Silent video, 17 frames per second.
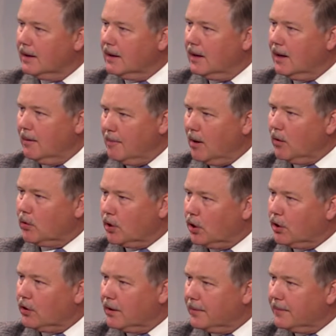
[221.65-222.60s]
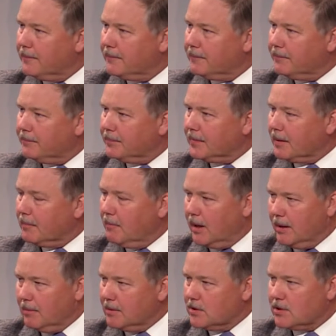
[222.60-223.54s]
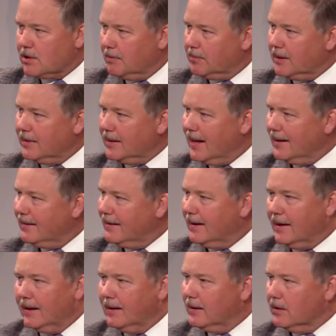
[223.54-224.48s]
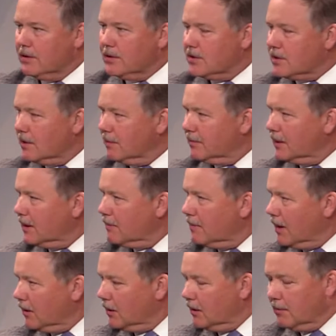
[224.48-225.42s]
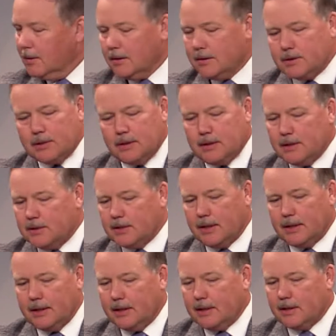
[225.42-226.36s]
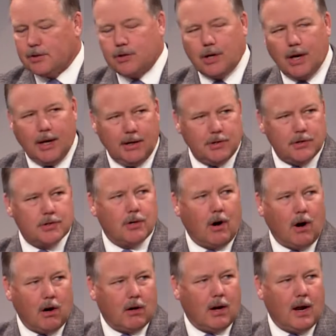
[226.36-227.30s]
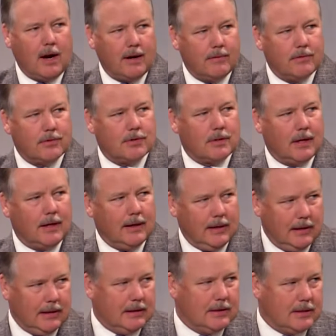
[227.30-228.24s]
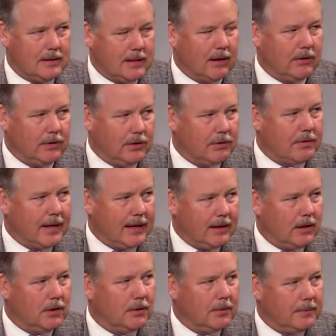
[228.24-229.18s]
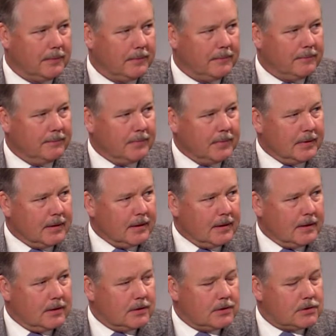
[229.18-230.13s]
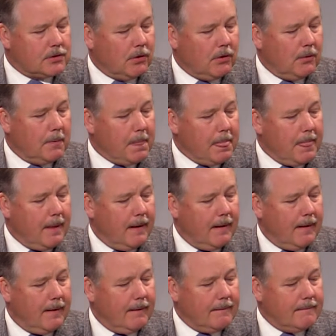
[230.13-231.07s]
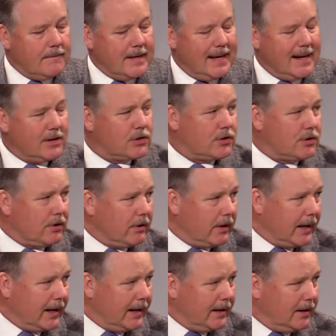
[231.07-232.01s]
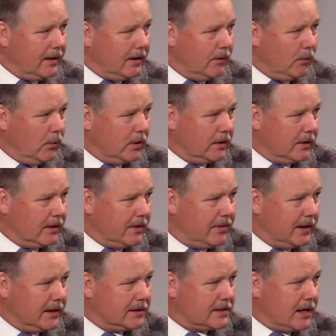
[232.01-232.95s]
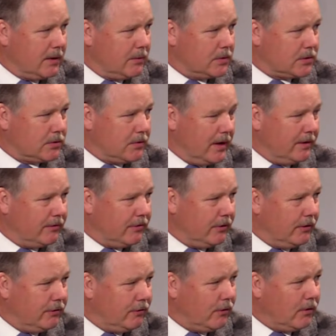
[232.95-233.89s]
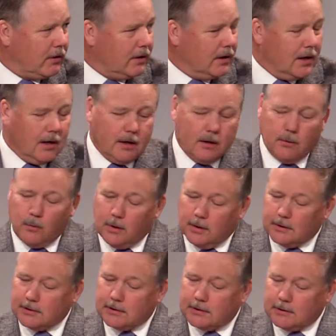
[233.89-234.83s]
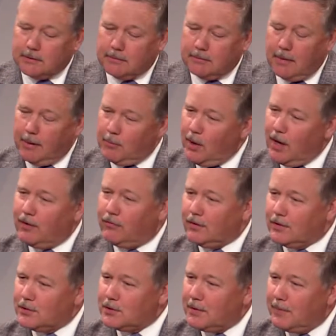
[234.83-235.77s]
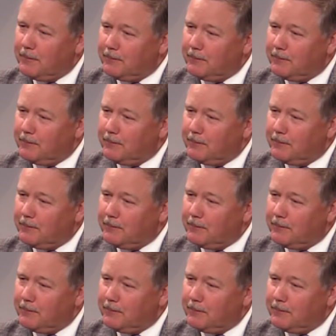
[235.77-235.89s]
about her might have been something that day or just something about her, but said, It has changed our lives, and I needed to tell you thank you. So, uh, yesterday, one of the things I was grateful for was my breakfast.